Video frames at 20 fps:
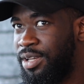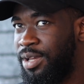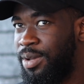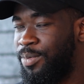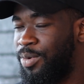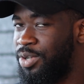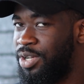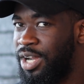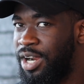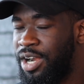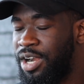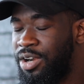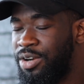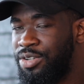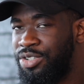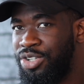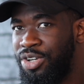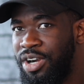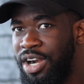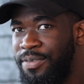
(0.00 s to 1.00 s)

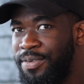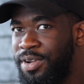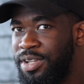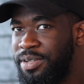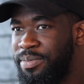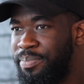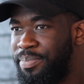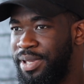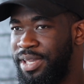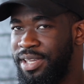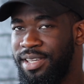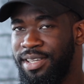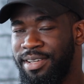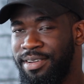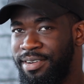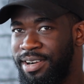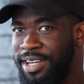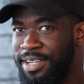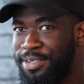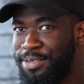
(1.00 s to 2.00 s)
Mm-hmm. geography doesn't pay,
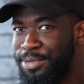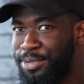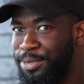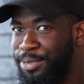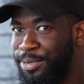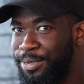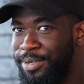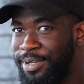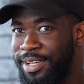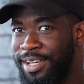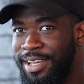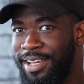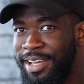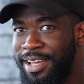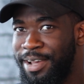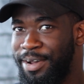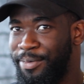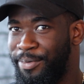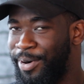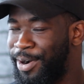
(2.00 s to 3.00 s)
right? So mm-hmm.
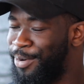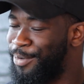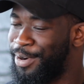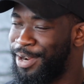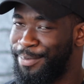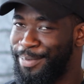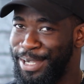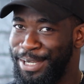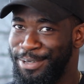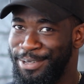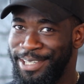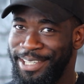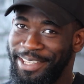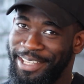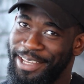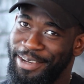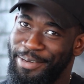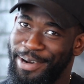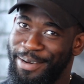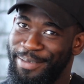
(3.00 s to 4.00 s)
what, what, am I doing
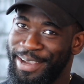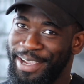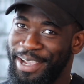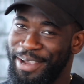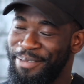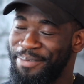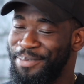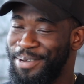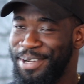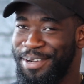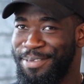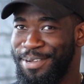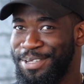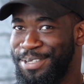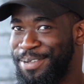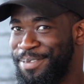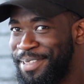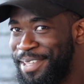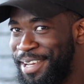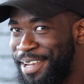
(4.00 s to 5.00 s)
there? Why am I getting money for
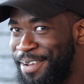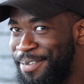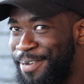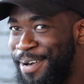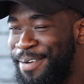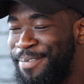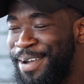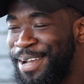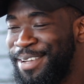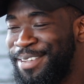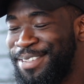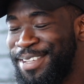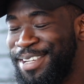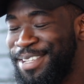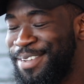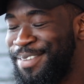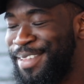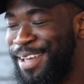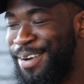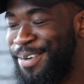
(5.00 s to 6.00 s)
something? Why am I studying
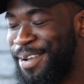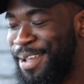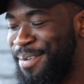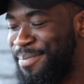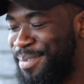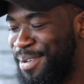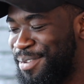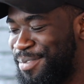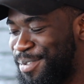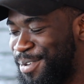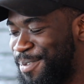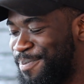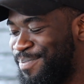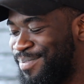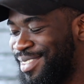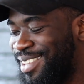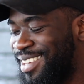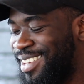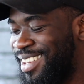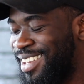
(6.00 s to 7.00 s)
something I won't get paid for?
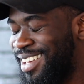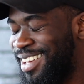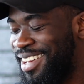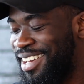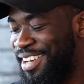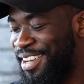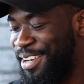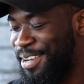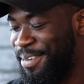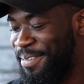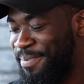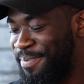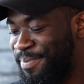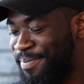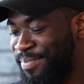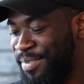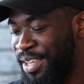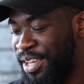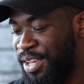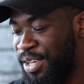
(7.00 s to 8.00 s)
Yeah. Um,
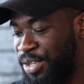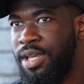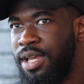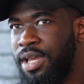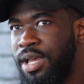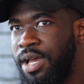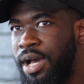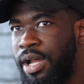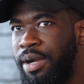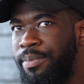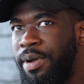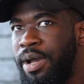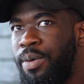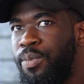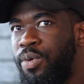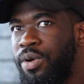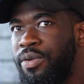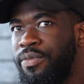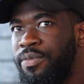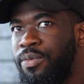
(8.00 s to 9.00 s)
mm-hmm. I remember
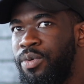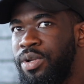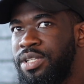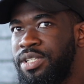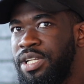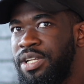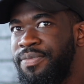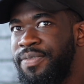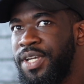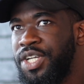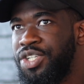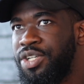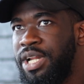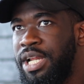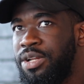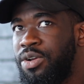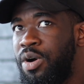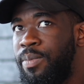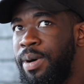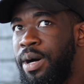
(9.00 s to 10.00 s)
one, one certification
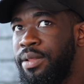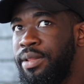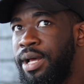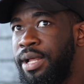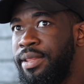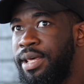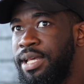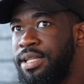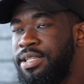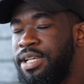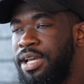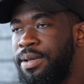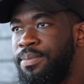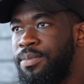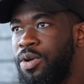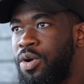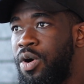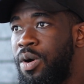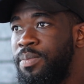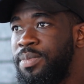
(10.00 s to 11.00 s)
had come out at that time,
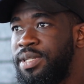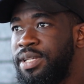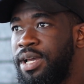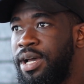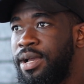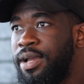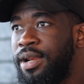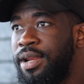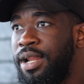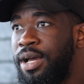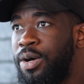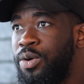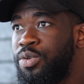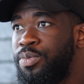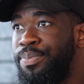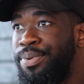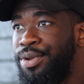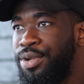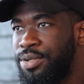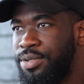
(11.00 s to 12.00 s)
CompTIA Cloud
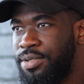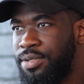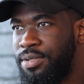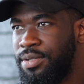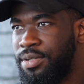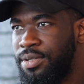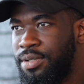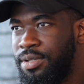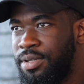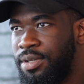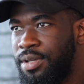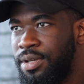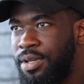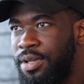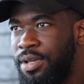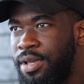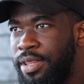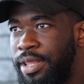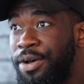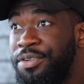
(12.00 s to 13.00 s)
Plus. Mm-hmm.
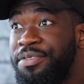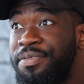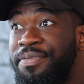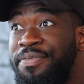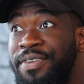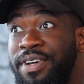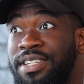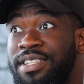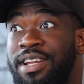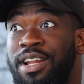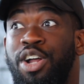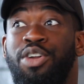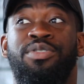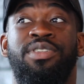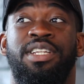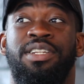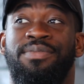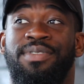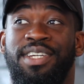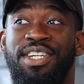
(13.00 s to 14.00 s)
That was the first cloud
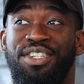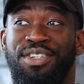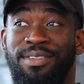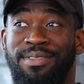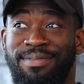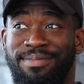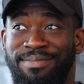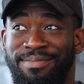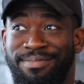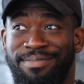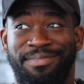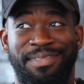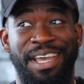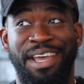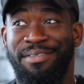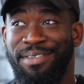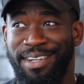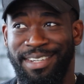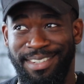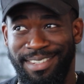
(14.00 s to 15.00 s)
certification
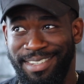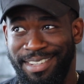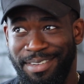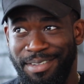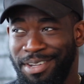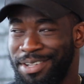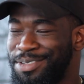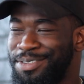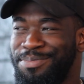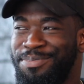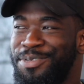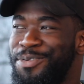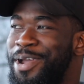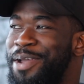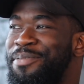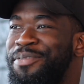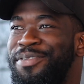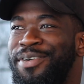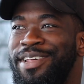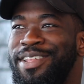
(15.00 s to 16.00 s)
ever. Mm. This is
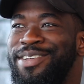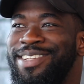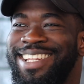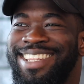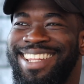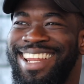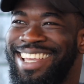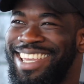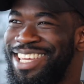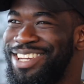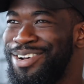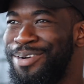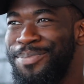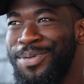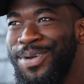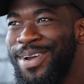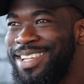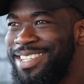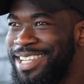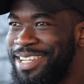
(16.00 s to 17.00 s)
way before there was anything like
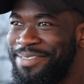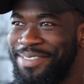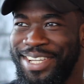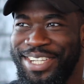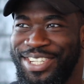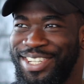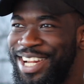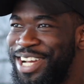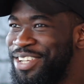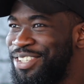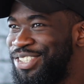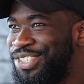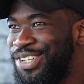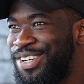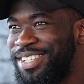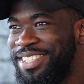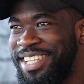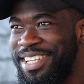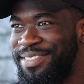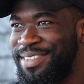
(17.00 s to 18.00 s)
AWS certification,
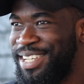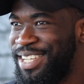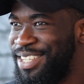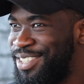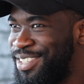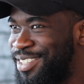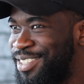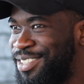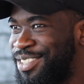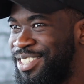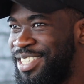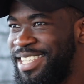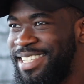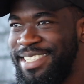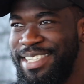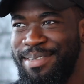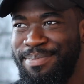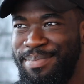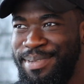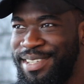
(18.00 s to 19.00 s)
Azure certification,
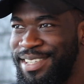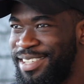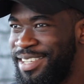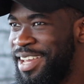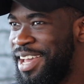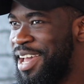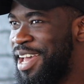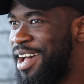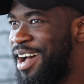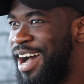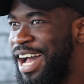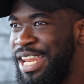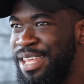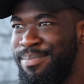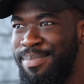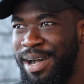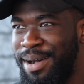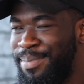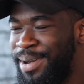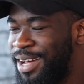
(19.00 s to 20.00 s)
GCP, mm-hmm.
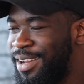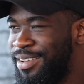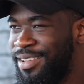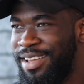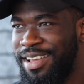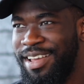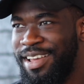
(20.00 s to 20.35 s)
Alibaba.